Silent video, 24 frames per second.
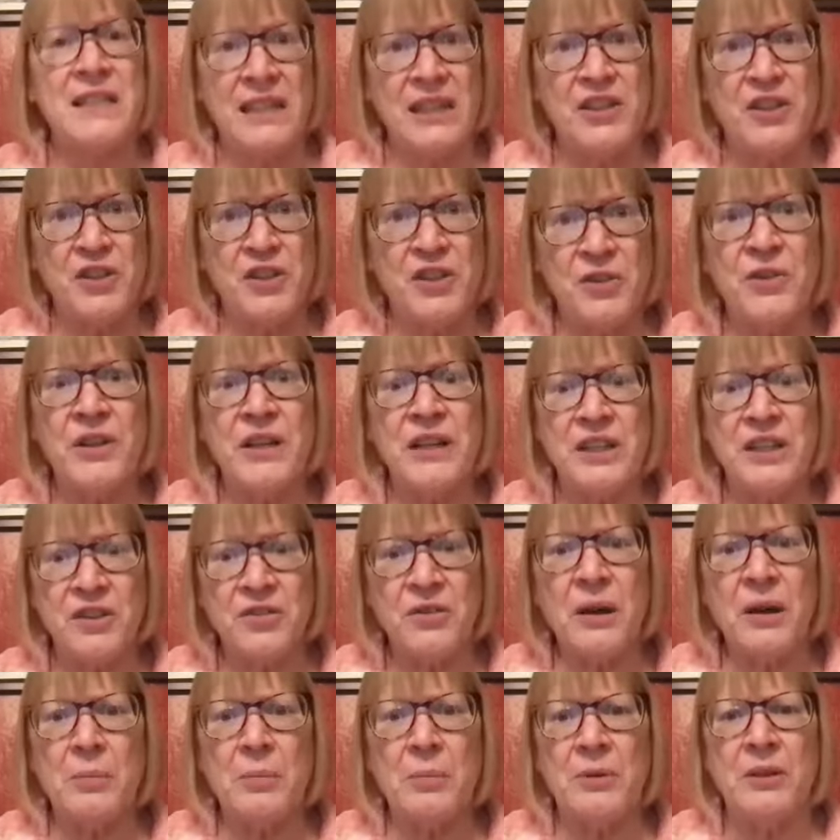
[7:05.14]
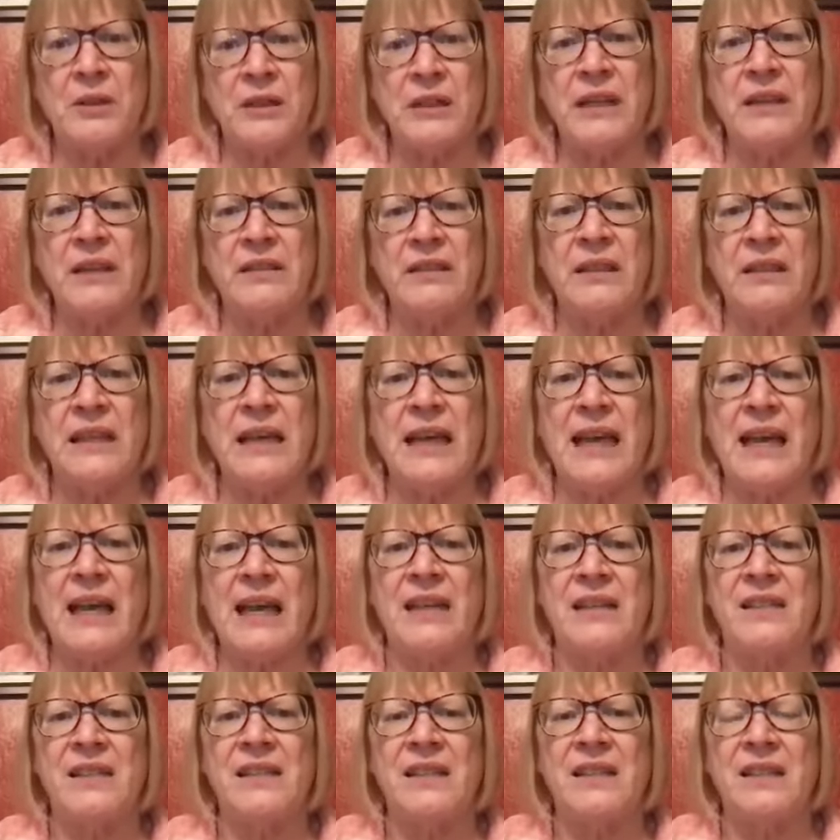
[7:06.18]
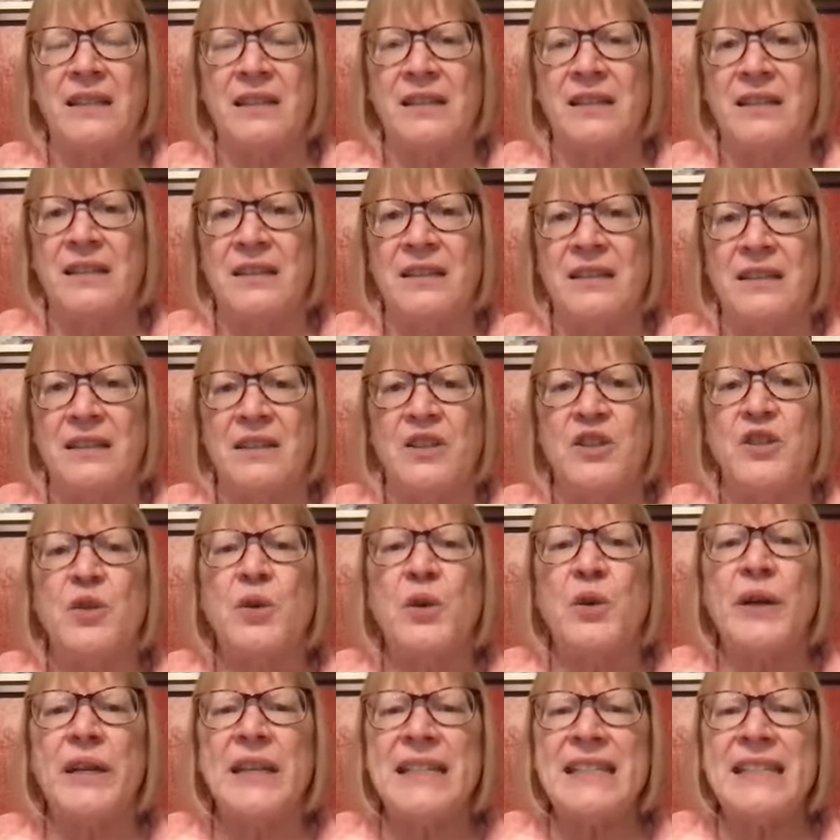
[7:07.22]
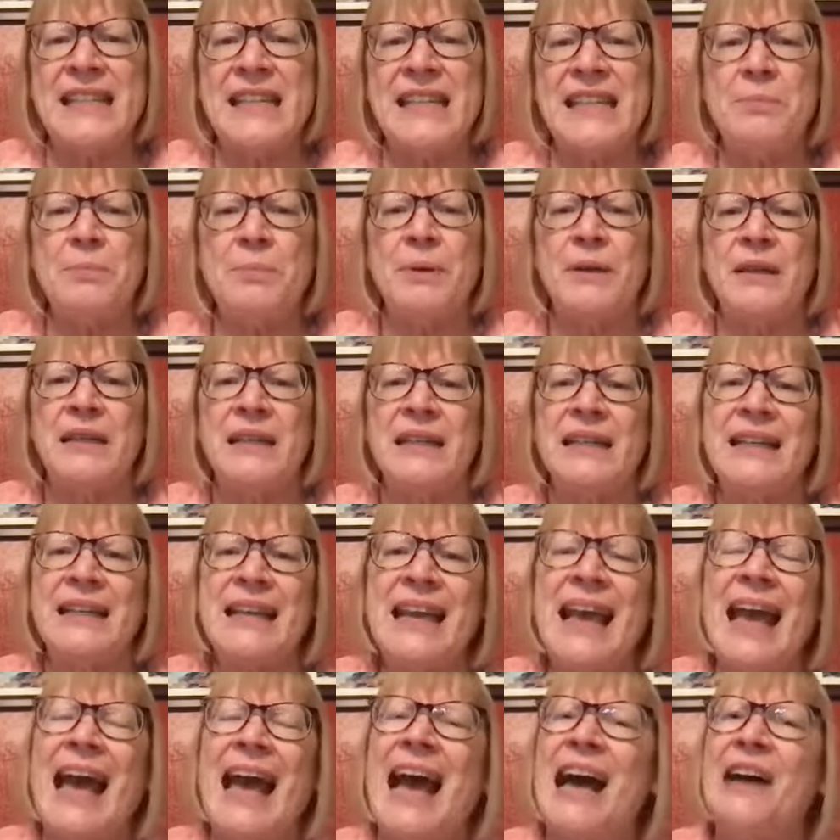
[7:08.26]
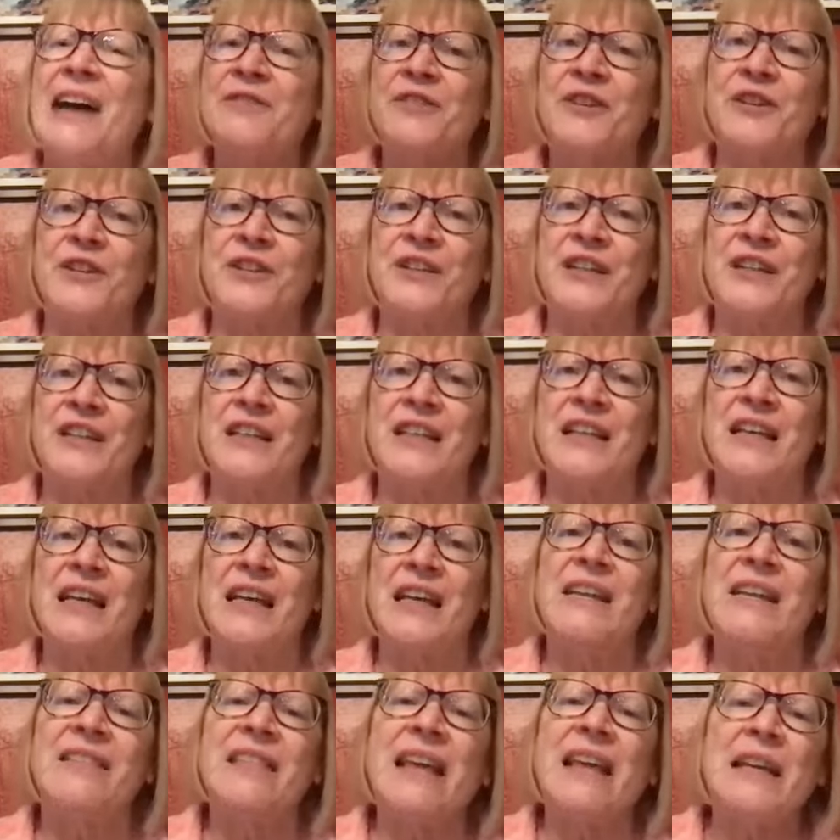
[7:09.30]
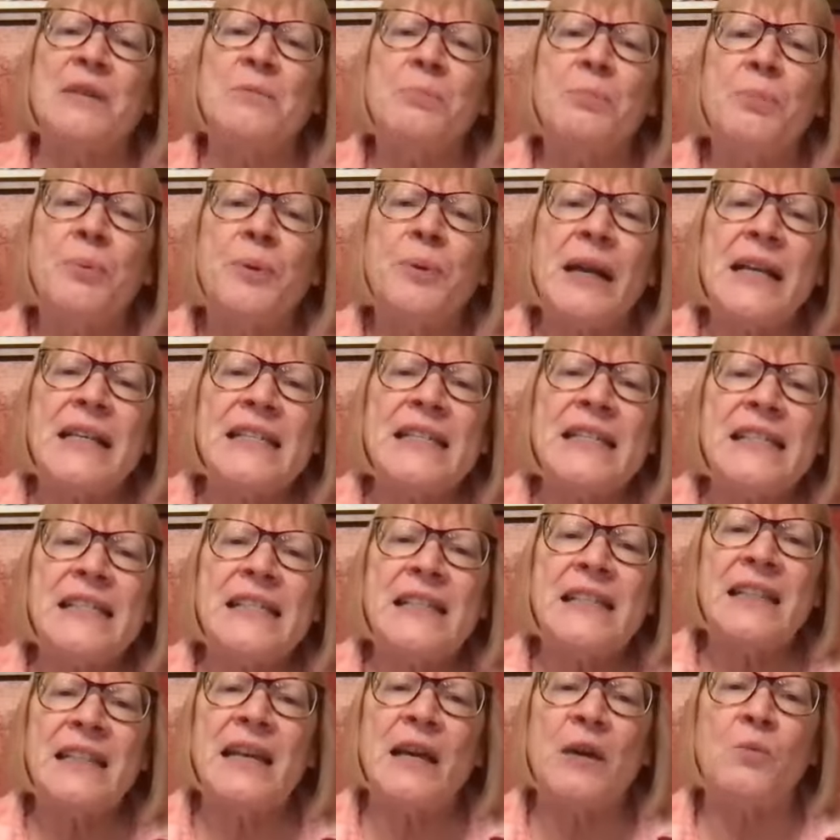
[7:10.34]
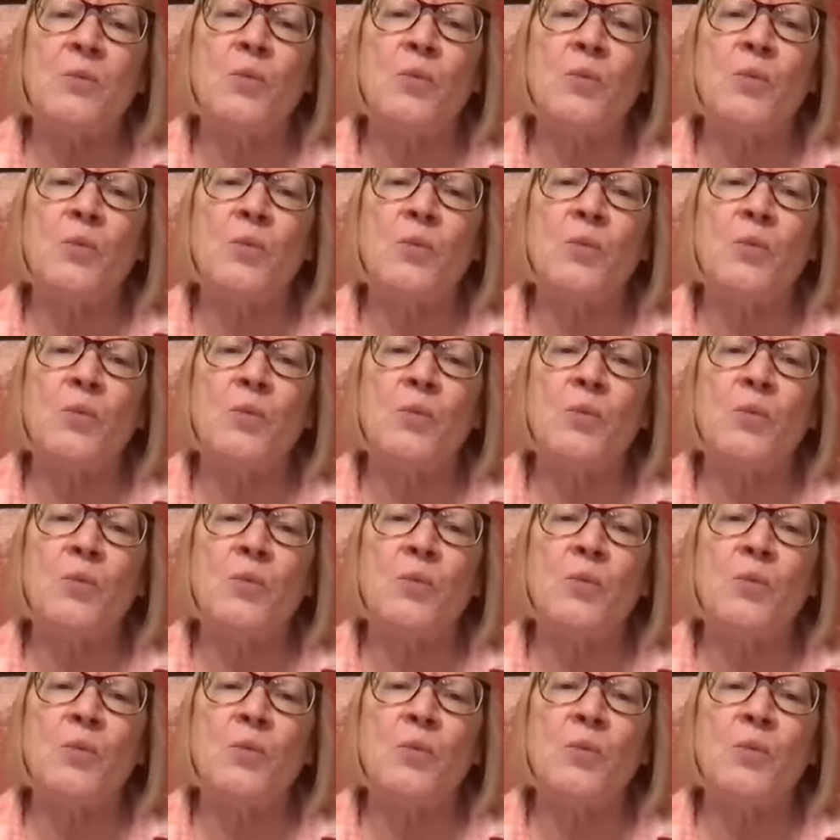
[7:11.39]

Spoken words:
enduring trouble in the land toward a deep cavern that embraced them